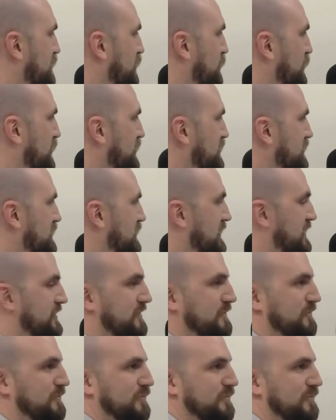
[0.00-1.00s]
of your
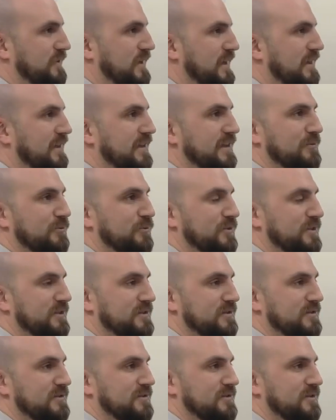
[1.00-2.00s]
presentation I think
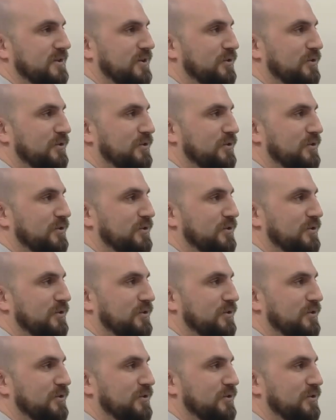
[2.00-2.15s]
was